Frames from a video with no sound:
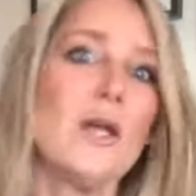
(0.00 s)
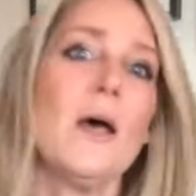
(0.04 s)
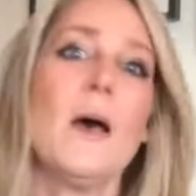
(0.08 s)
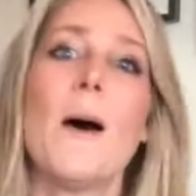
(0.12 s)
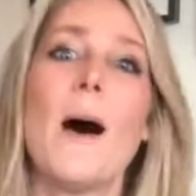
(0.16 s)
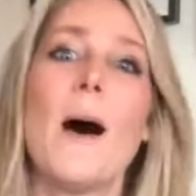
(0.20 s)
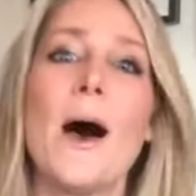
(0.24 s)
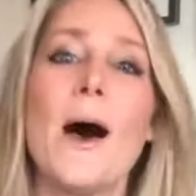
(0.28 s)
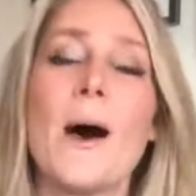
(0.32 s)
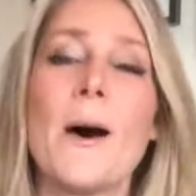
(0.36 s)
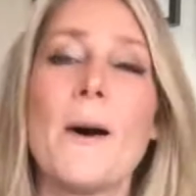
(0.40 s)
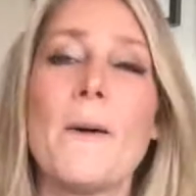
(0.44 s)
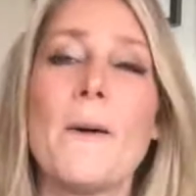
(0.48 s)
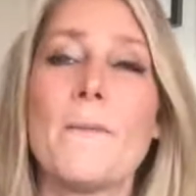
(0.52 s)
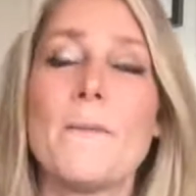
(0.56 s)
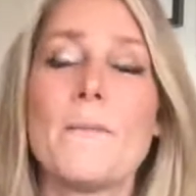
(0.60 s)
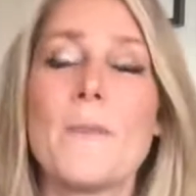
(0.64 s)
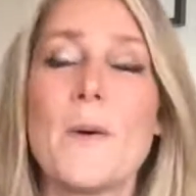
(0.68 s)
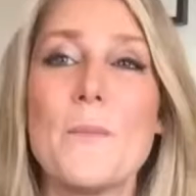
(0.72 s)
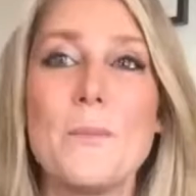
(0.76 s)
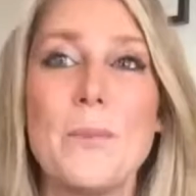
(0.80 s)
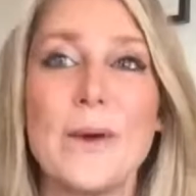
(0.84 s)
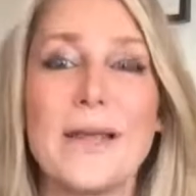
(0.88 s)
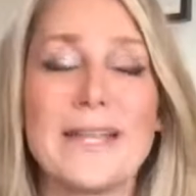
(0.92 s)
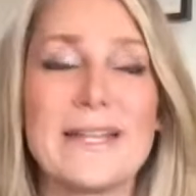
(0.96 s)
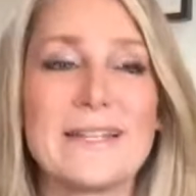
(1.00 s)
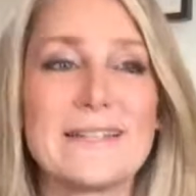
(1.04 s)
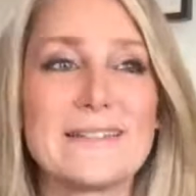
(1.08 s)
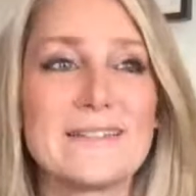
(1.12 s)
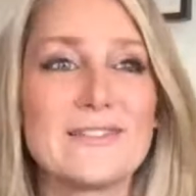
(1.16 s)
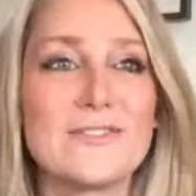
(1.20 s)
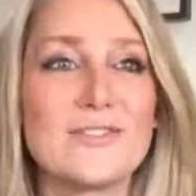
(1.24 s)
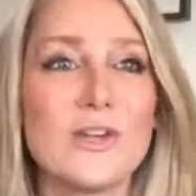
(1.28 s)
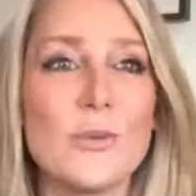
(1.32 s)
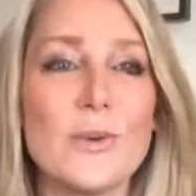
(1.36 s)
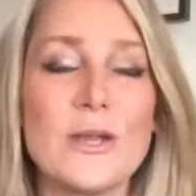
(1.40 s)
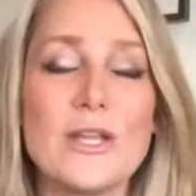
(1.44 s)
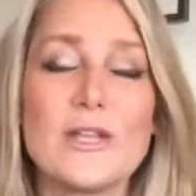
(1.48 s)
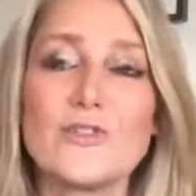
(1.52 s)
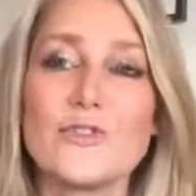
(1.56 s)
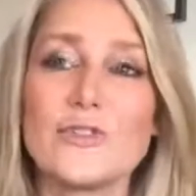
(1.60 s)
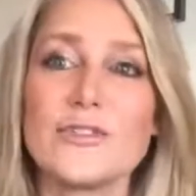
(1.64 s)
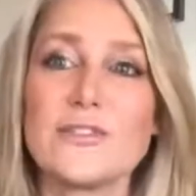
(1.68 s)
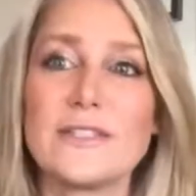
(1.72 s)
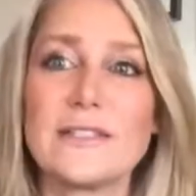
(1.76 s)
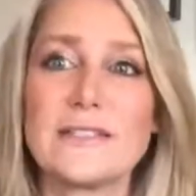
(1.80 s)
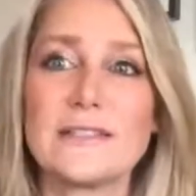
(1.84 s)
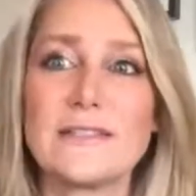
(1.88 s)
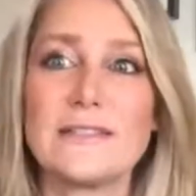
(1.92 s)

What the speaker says: But it's so interesting